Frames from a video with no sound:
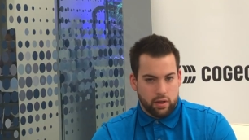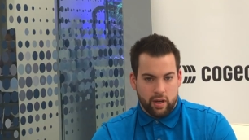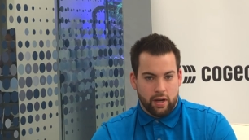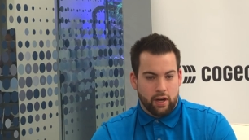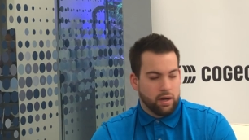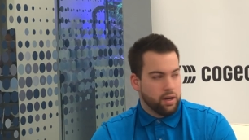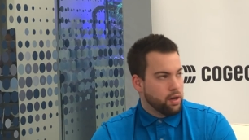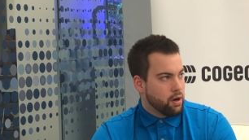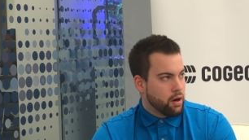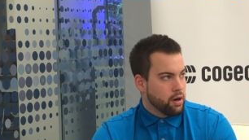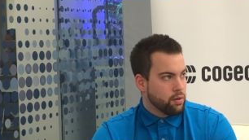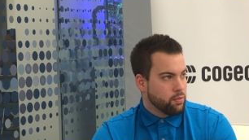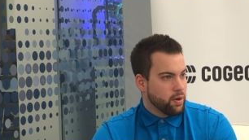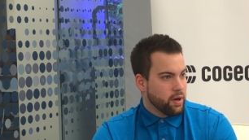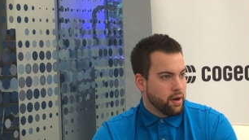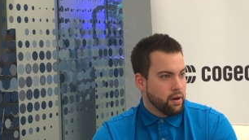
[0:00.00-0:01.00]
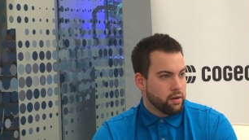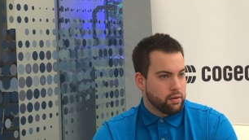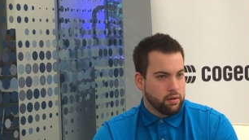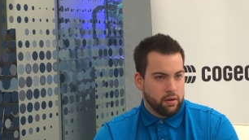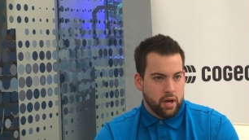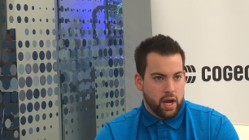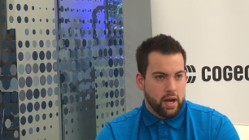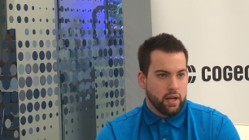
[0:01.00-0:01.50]
uh, hardware,
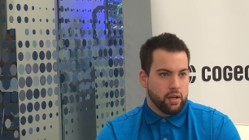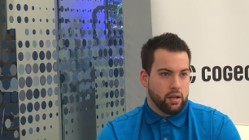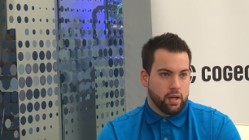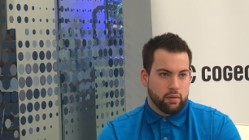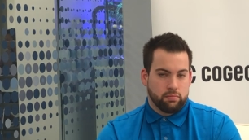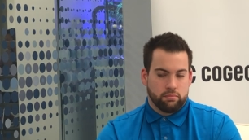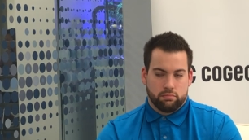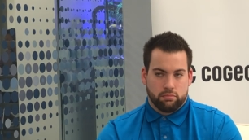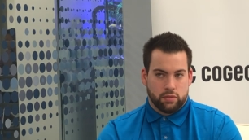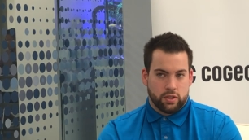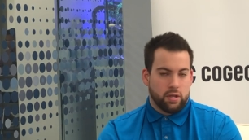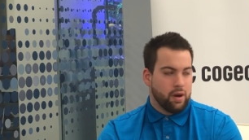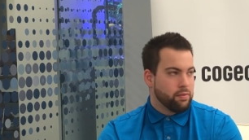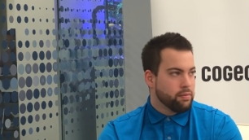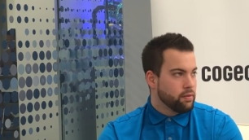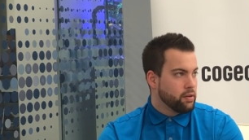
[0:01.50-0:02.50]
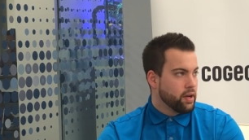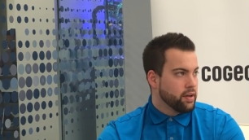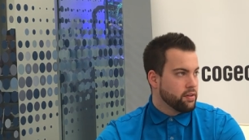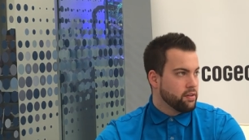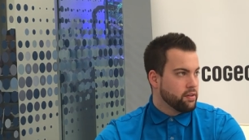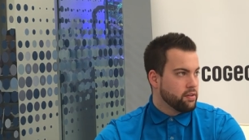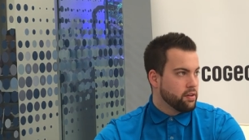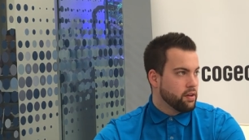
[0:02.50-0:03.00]
any like software
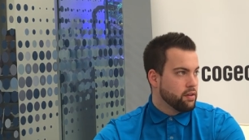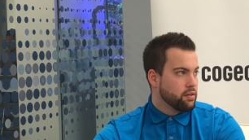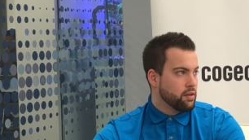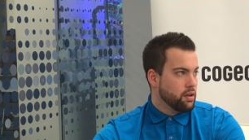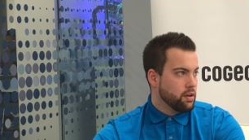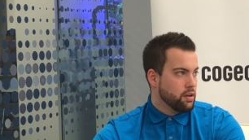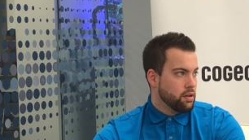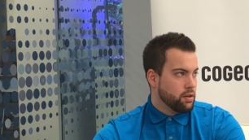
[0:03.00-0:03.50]
licenses,